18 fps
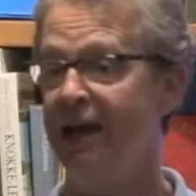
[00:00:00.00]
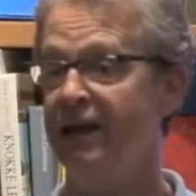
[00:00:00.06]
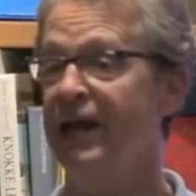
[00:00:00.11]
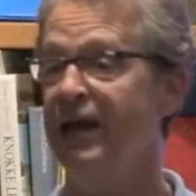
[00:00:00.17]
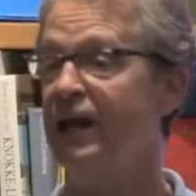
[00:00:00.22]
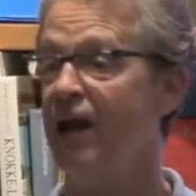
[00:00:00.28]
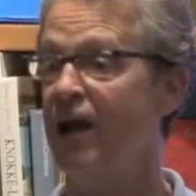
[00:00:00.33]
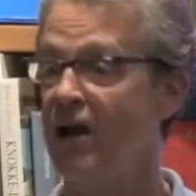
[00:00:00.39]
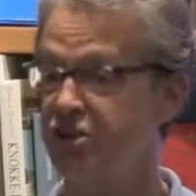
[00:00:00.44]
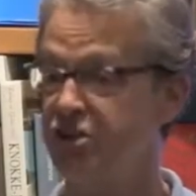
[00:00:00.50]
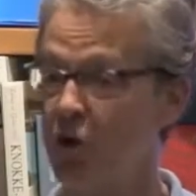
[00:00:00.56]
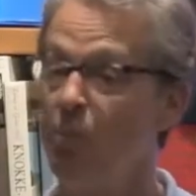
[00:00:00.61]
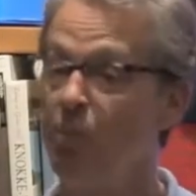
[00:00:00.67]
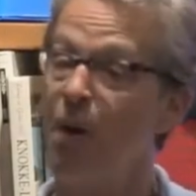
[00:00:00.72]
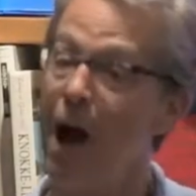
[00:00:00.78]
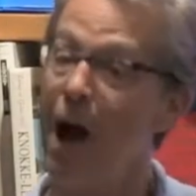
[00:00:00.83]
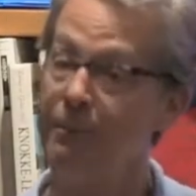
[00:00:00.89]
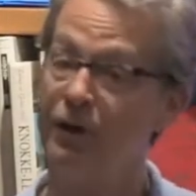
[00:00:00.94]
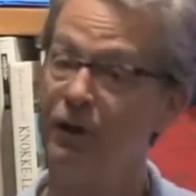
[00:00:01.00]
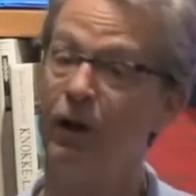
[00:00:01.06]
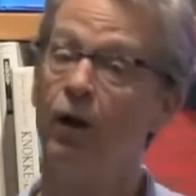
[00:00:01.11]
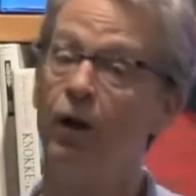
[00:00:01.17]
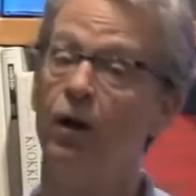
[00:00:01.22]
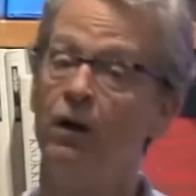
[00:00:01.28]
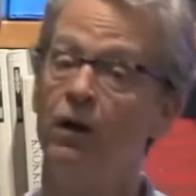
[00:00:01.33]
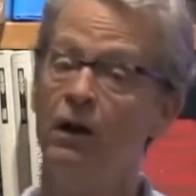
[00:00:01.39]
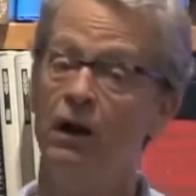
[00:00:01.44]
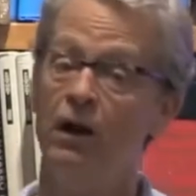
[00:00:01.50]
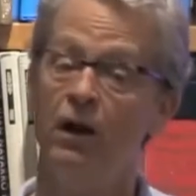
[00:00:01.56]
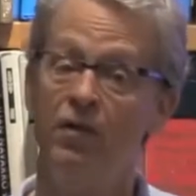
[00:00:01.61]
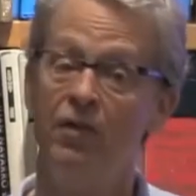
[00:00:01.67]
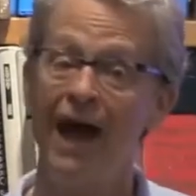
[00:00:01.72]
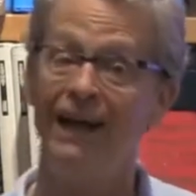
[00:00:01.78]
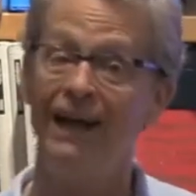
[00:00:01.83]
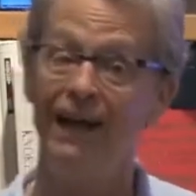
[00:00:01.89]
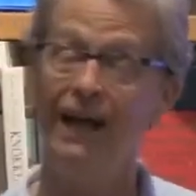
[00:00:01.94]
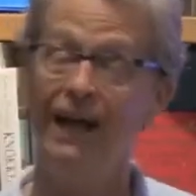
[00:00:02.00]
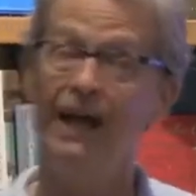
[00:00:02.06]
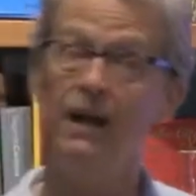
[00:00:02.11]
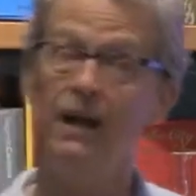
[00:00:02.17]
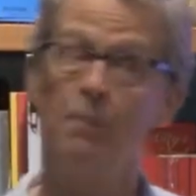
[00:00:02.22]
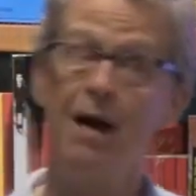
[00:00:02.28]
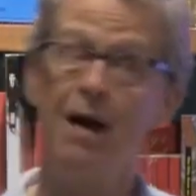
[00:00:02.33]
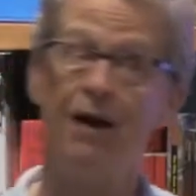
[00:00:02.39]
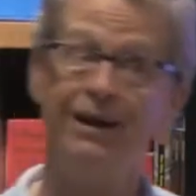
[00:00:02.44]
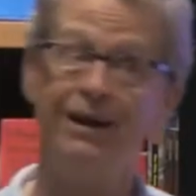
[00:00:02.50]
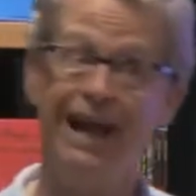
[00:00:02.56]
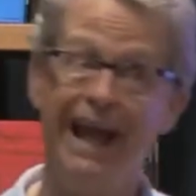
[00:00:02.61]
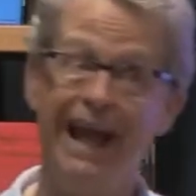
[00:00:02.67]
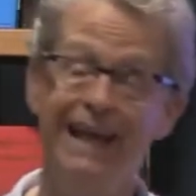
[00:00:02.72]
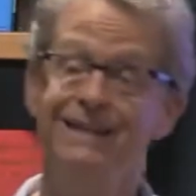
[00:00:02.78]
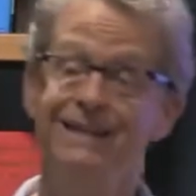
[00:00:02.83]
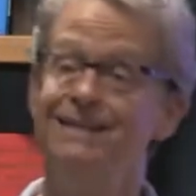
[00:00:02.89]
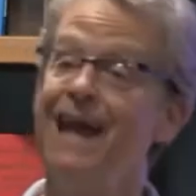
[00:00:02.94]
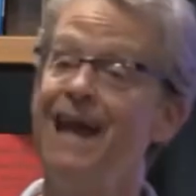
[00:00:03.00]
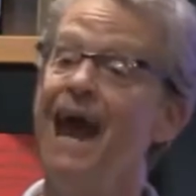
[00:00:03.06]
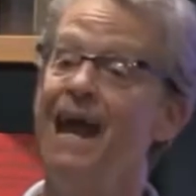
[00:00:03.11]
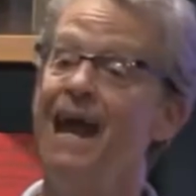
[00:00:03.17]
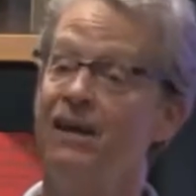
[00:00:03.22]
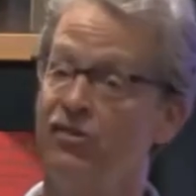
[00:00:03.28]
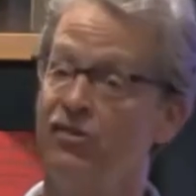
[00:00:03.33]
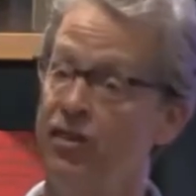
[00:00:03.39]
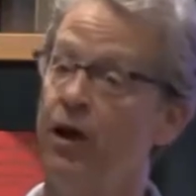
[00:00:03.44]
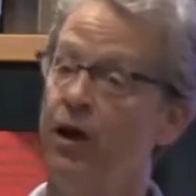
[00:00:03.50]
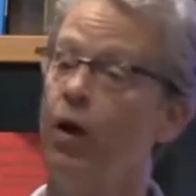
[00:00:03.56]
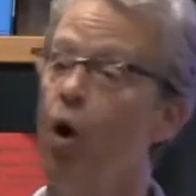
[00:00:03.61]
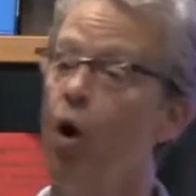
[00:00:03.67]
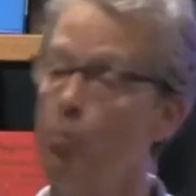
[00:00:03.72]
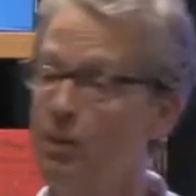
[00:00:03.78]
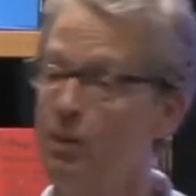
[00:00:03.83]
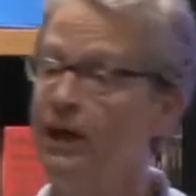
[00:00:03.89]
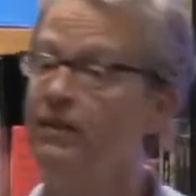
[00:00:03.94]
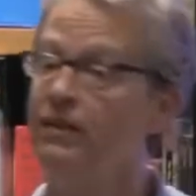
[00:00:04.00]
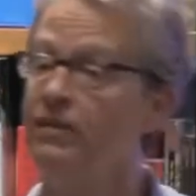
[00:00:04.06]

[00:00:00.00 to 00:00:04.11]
it got so popular that in about 8 days they're opening the